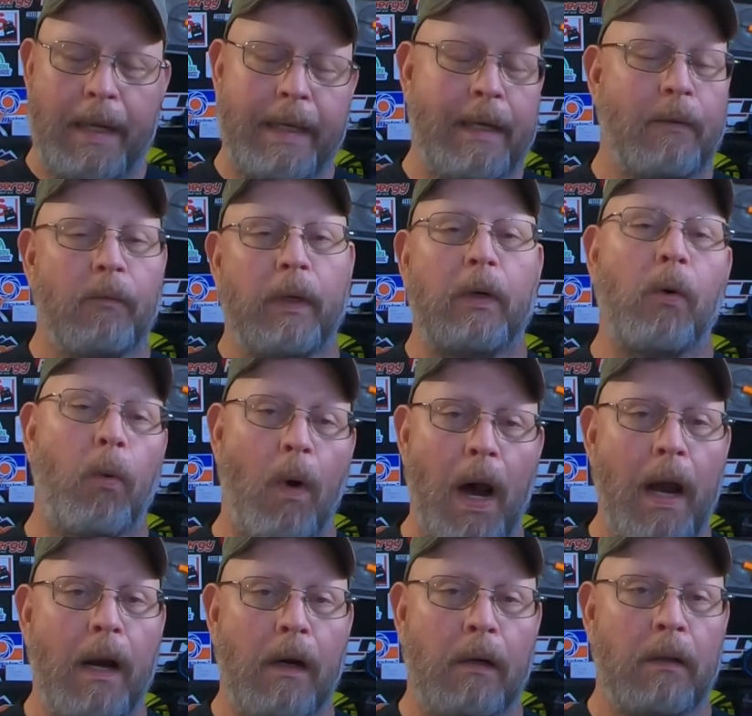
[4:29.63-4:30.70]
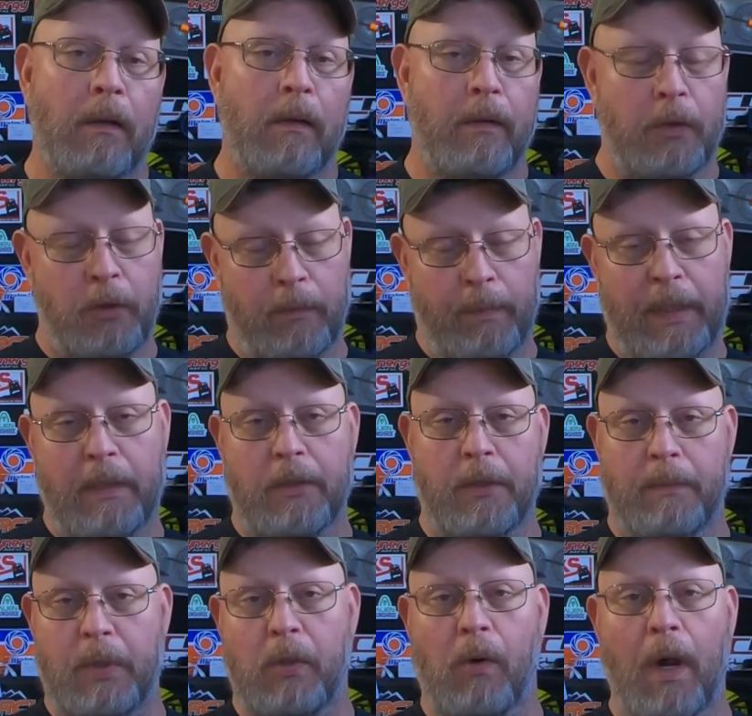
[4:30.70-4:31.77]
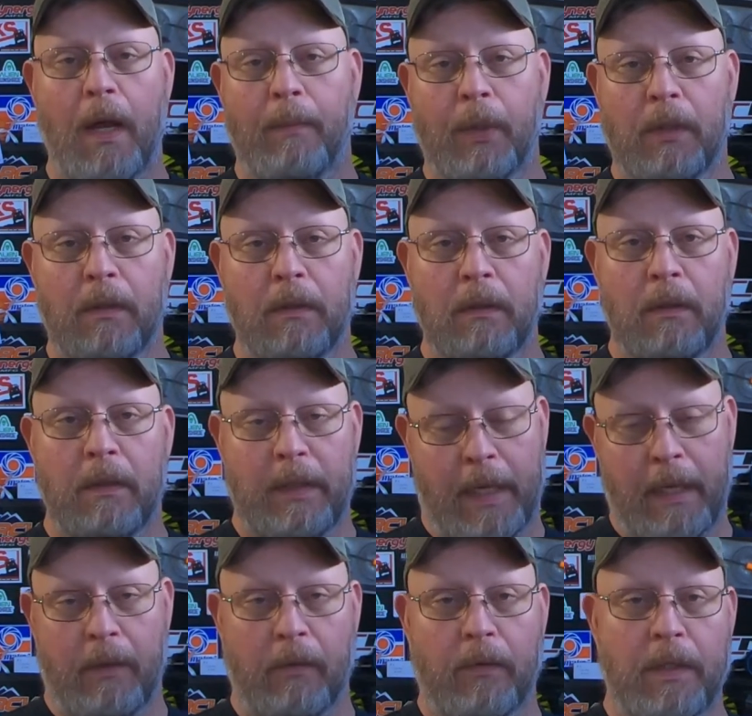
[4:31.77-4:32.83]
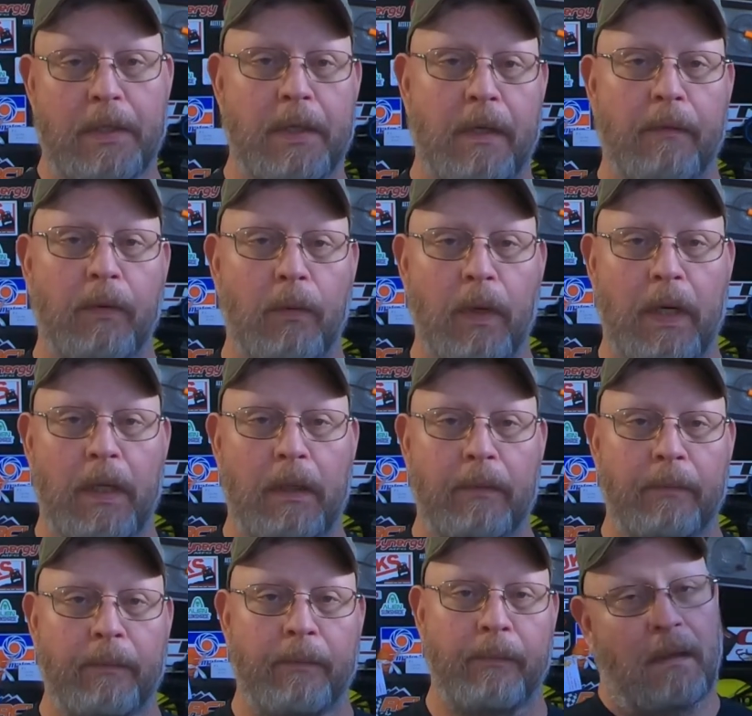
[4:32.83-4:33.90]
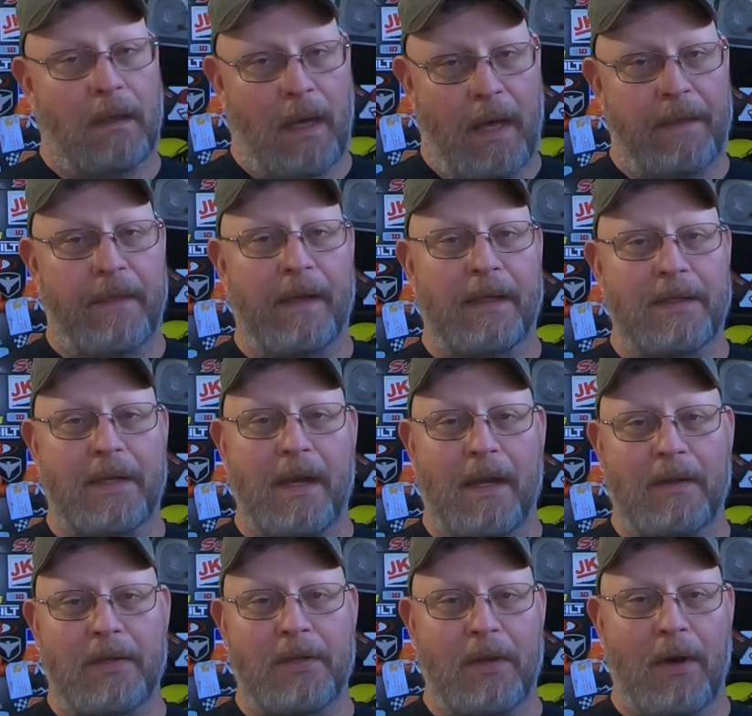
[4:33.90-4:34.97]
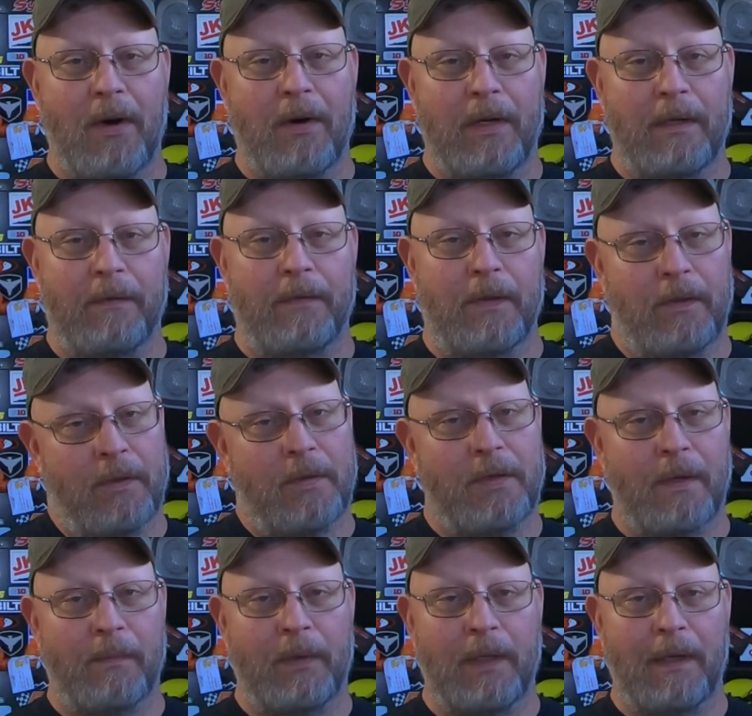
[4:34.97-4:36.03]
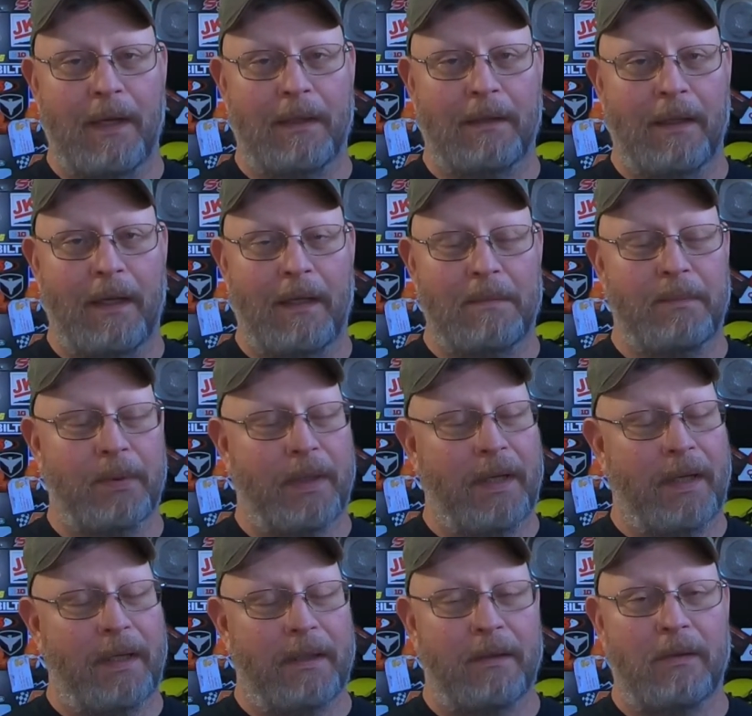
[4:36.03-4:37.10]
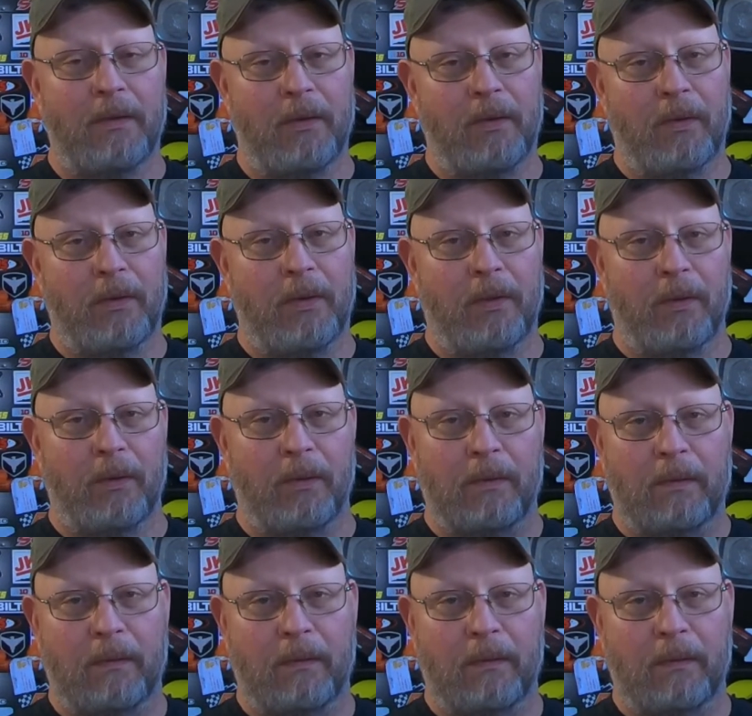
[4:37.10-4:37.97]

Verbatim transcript: I can't require that you be a subscriber to enter this giveaway. I think it's kind of sorry if you do something like that, but hey, you do you.